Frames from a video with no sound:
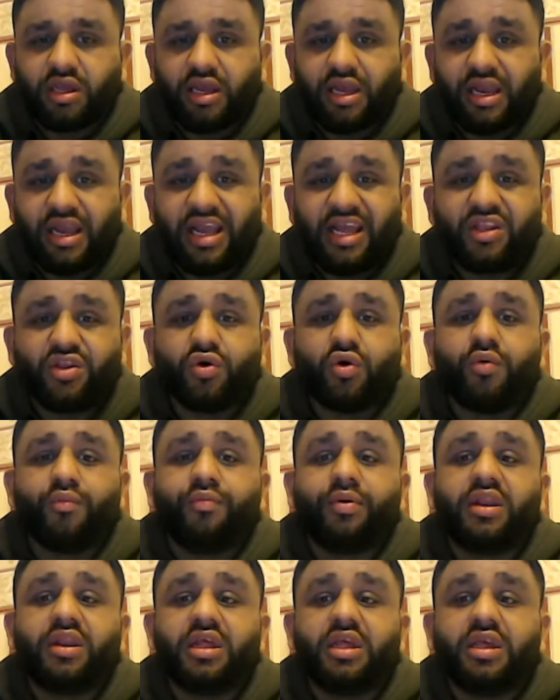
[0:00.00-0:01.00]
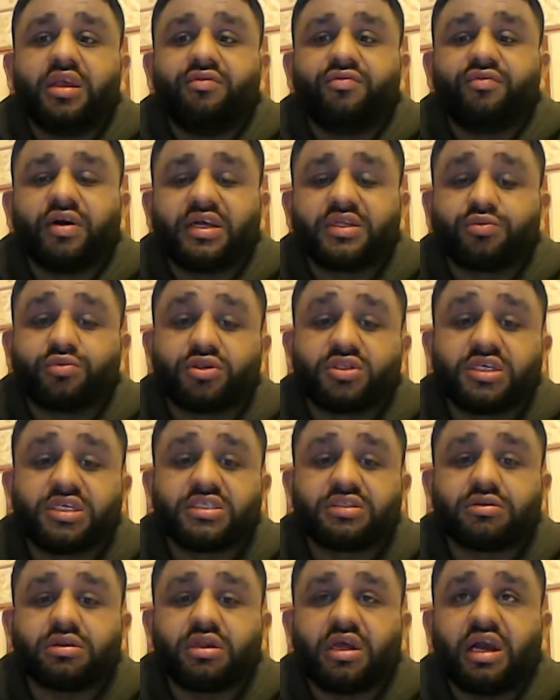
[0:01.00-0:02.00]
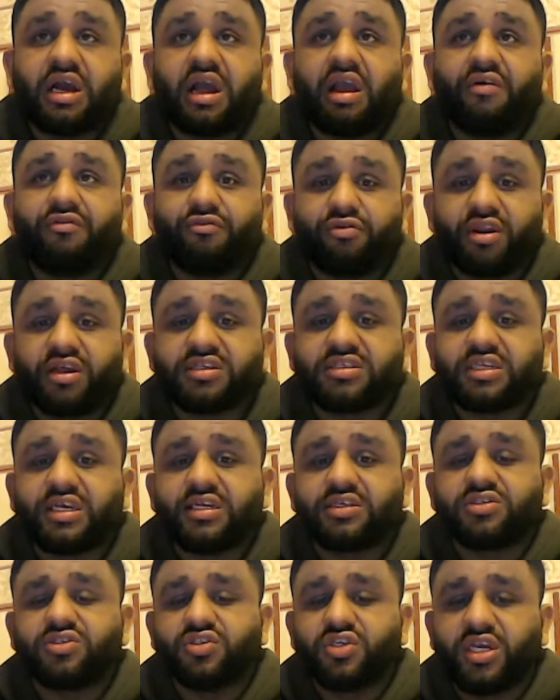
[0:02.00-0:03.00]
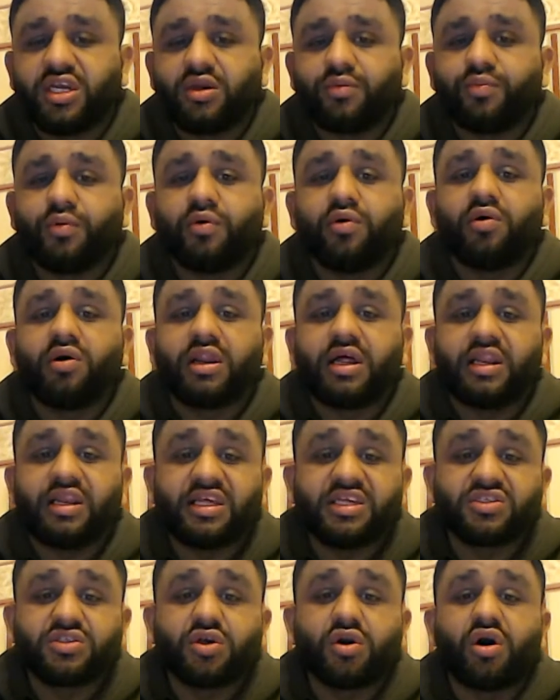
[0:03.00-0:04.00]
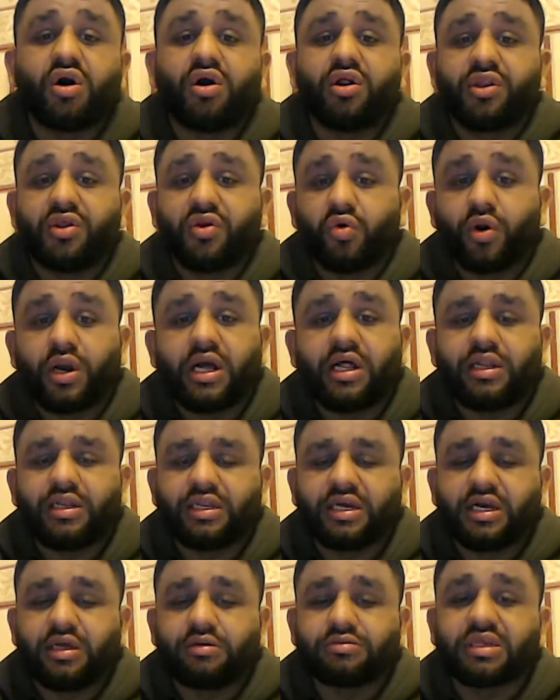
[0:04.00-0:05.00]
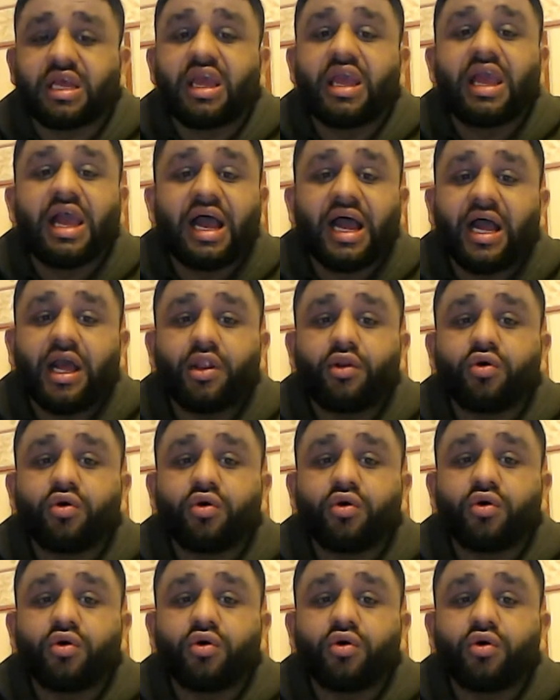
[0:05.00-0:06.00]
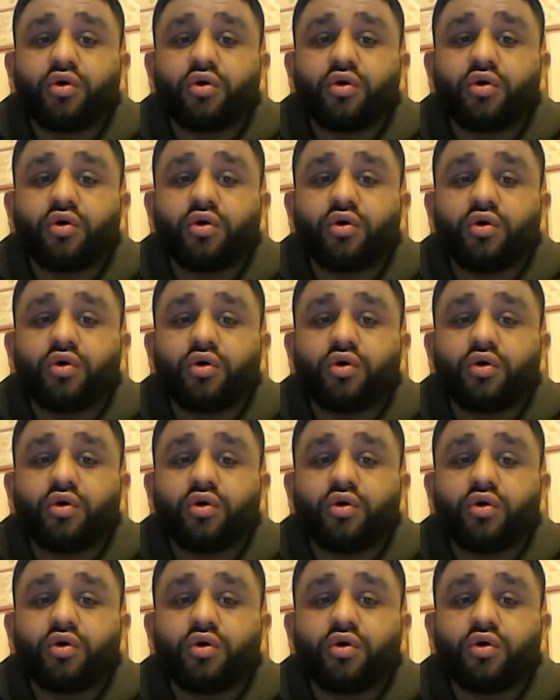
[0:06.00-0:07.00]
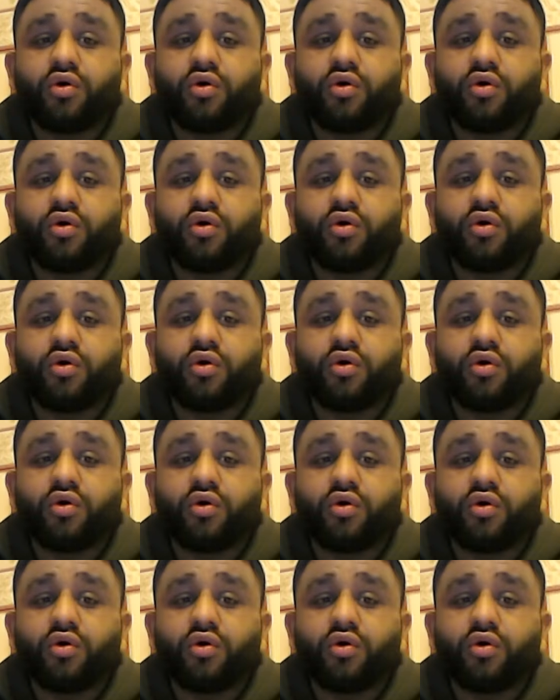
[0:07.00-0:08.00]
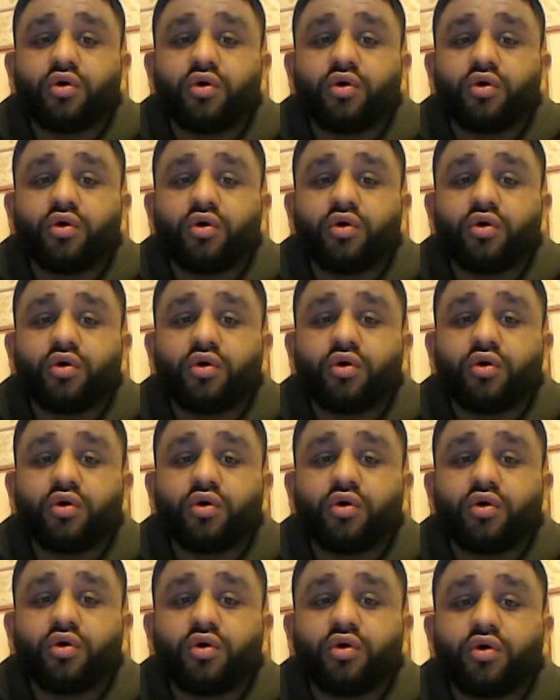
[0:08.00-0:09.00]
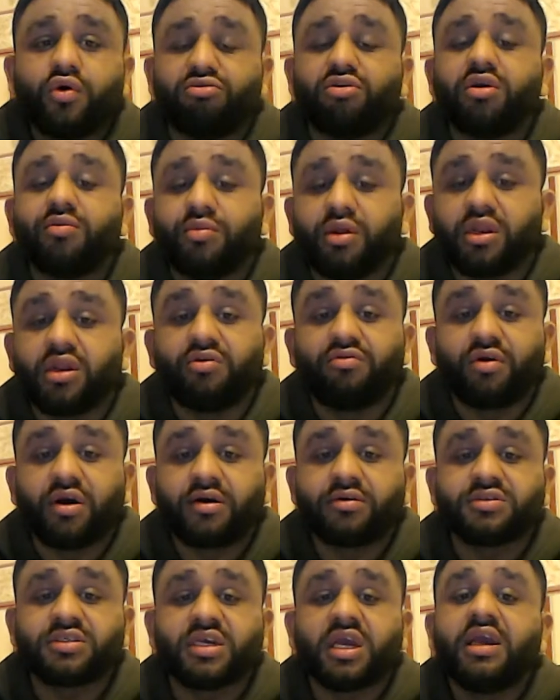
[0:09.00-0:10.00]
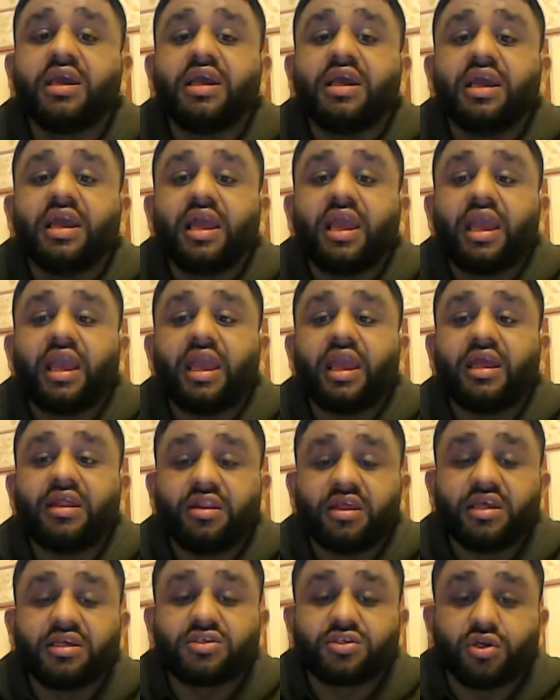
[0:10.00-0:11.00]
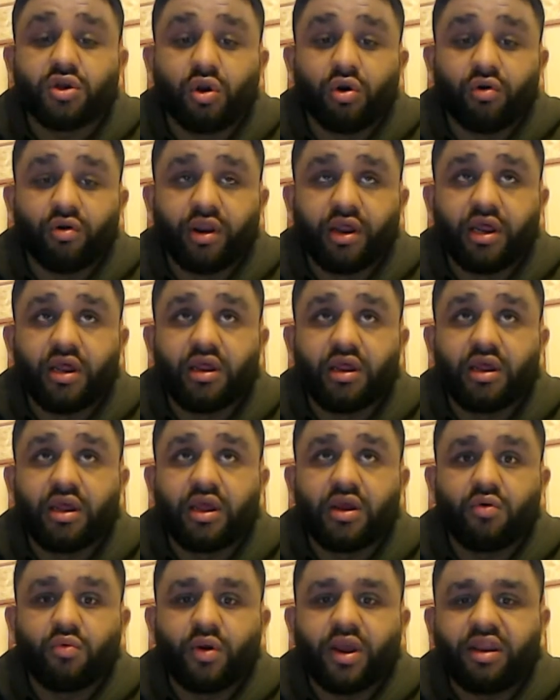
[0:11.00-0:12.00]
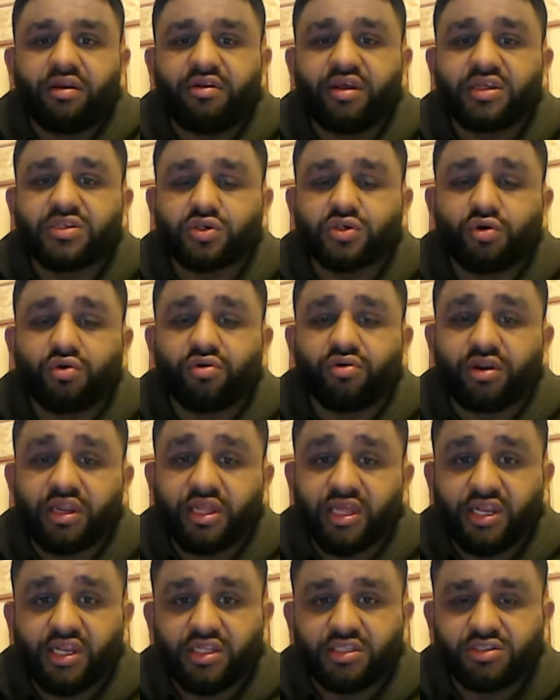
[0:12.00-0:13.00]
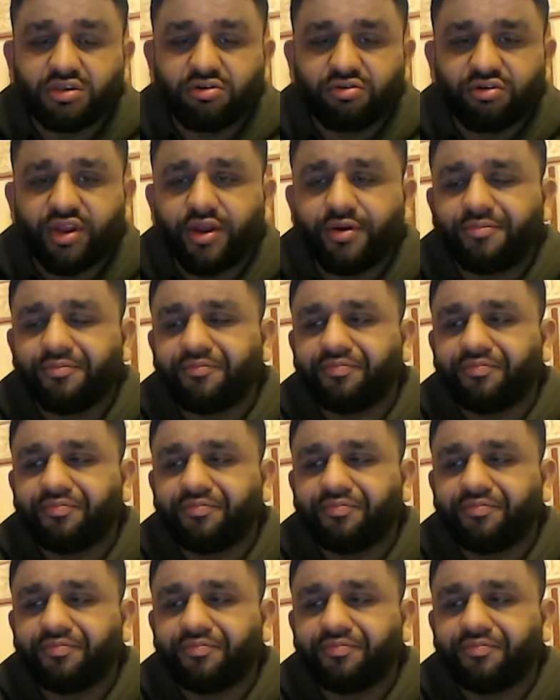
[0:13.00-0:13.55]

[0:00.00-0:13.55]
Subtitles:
I don't believe, as much as I've criticized Jake Paul and his cardio at times, I don't believe Tommy Fury has that level of cardio to do 8 3-minute rounds in his current, where he is currently in his career.